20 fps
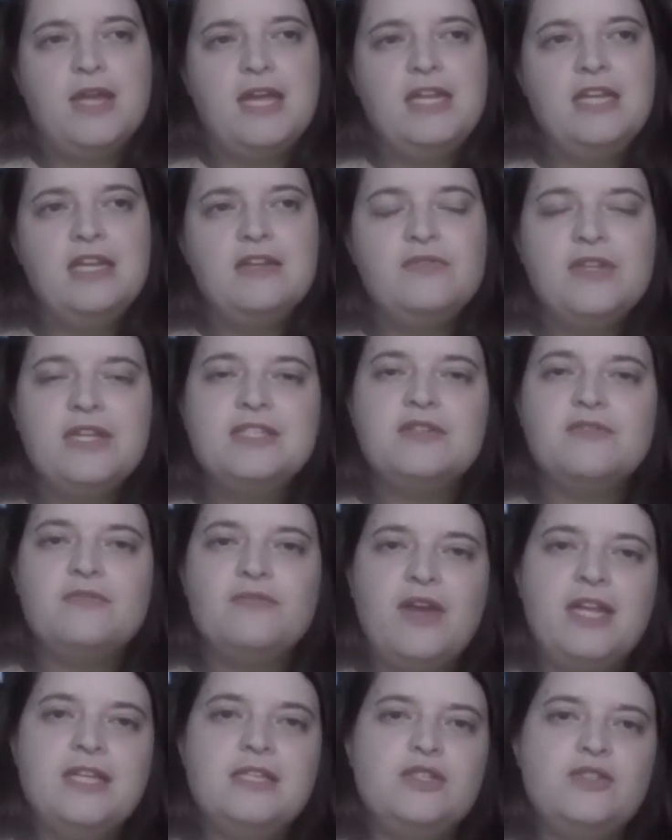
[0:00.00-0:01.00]
any of these
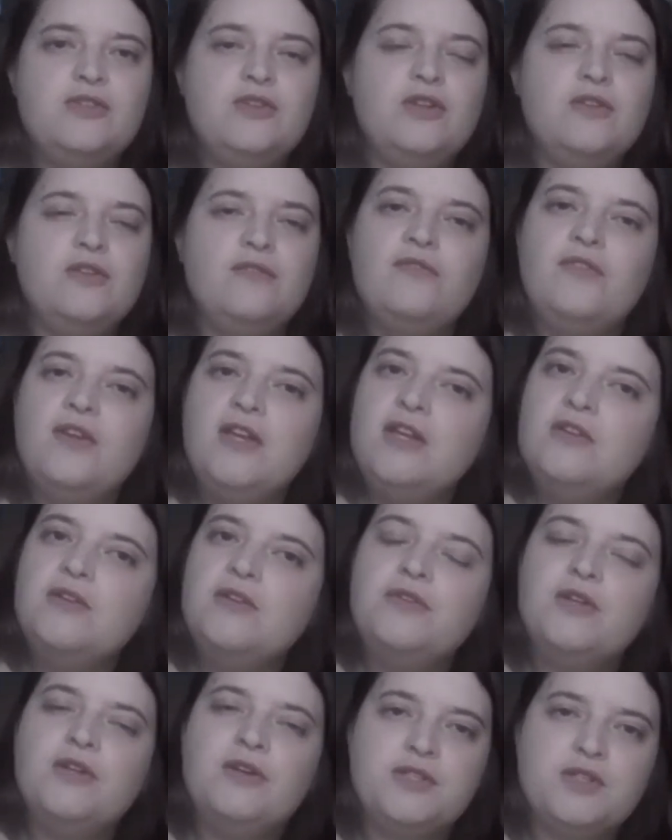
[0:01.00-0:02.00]
events, you can feel
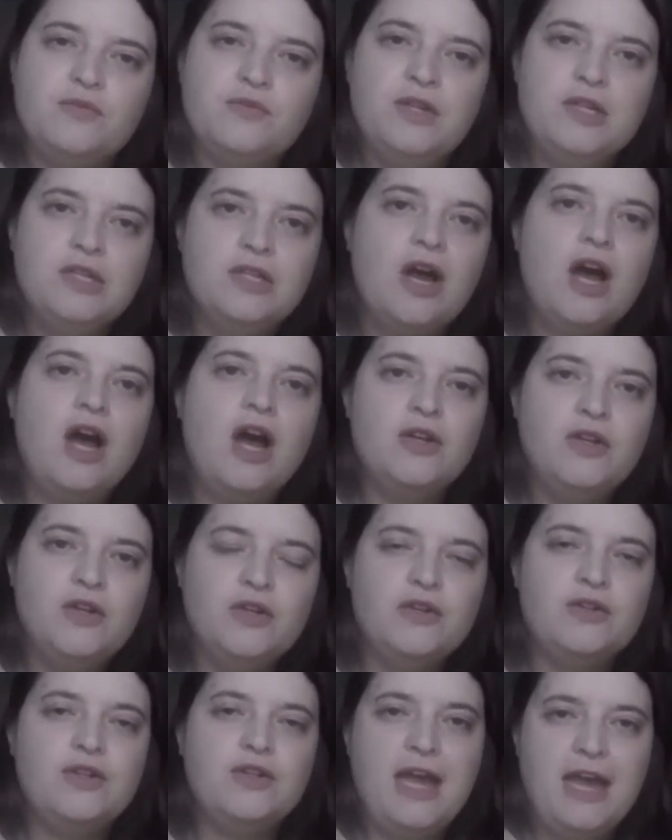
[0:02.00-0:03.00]
that there is a real
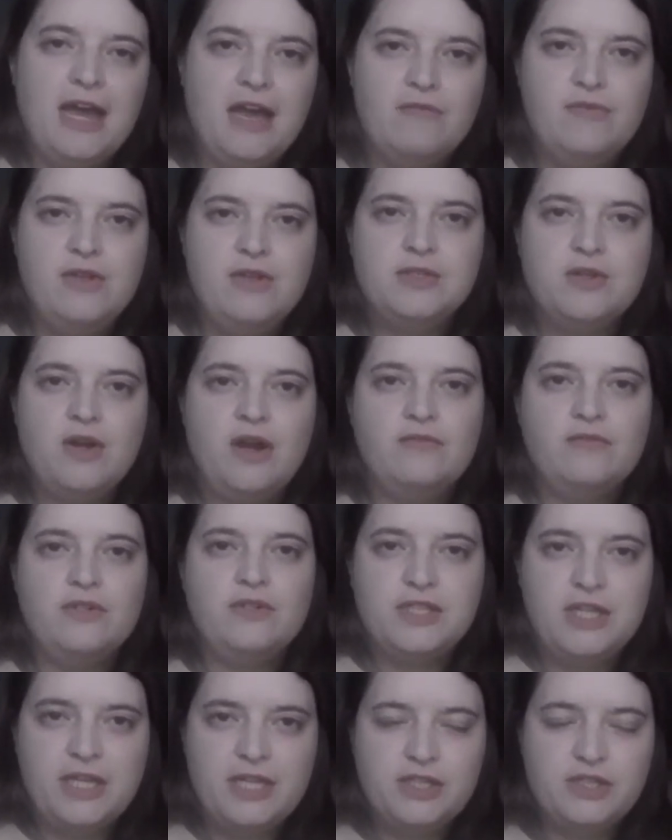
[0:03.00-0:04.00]
hunger to have these
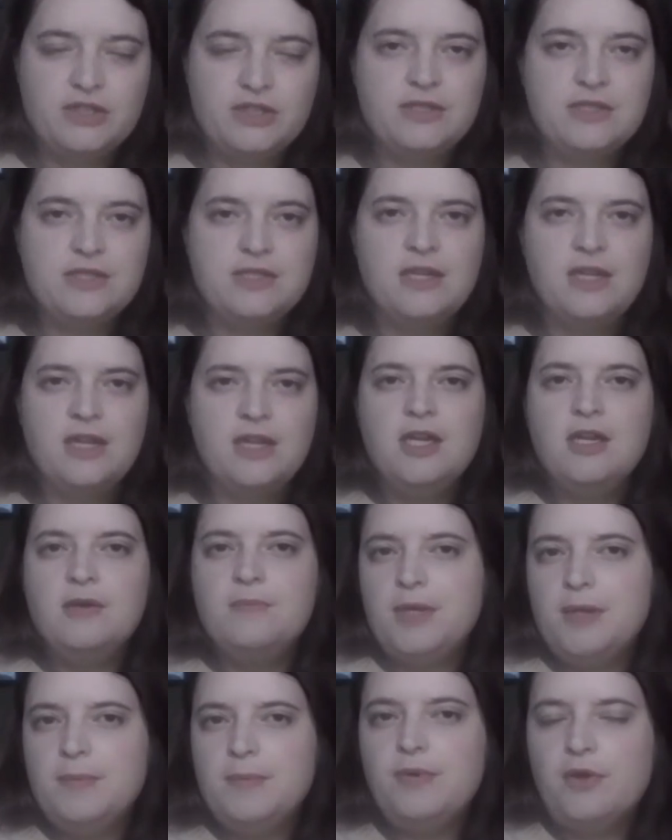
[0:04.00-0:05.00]
conversations.
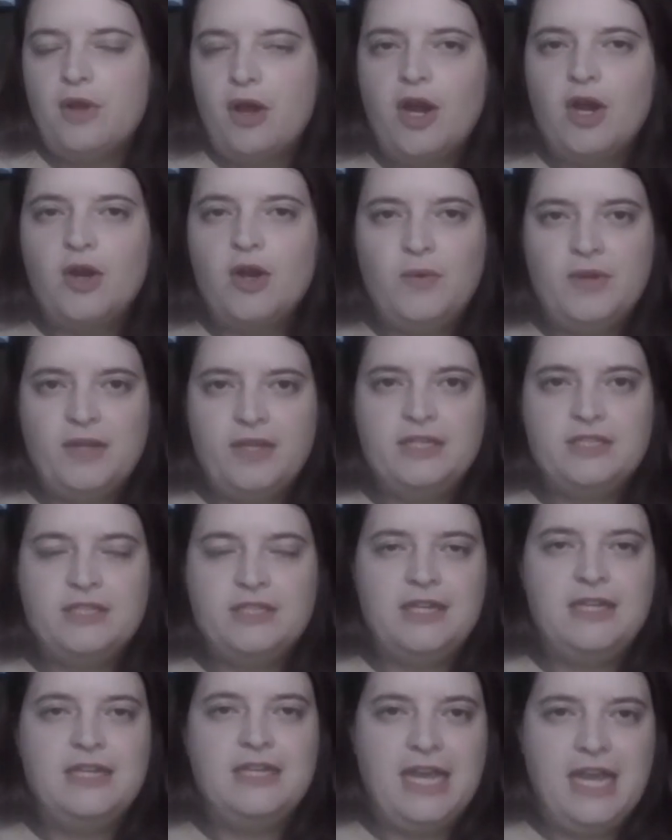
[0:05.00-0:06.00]
People are willing
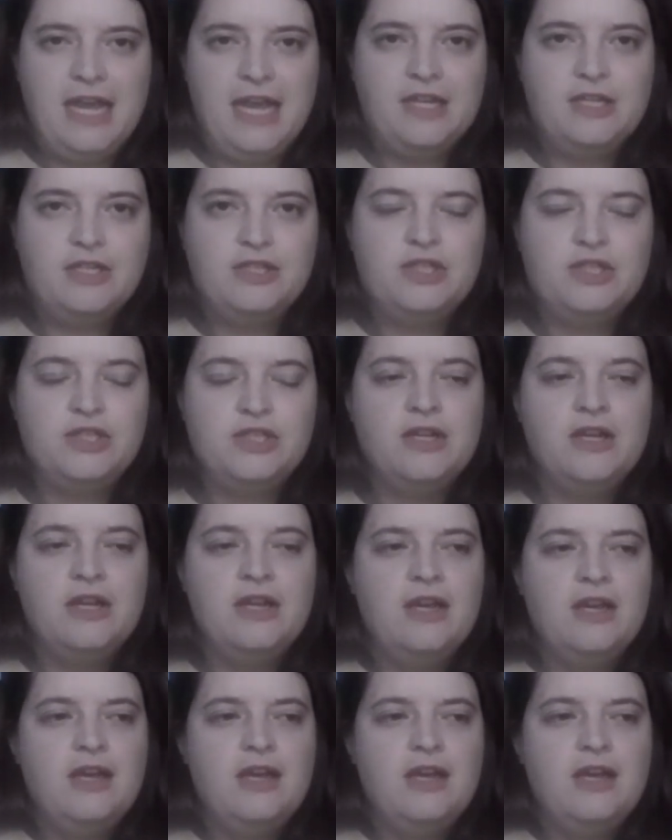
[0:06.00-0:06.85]
to engage.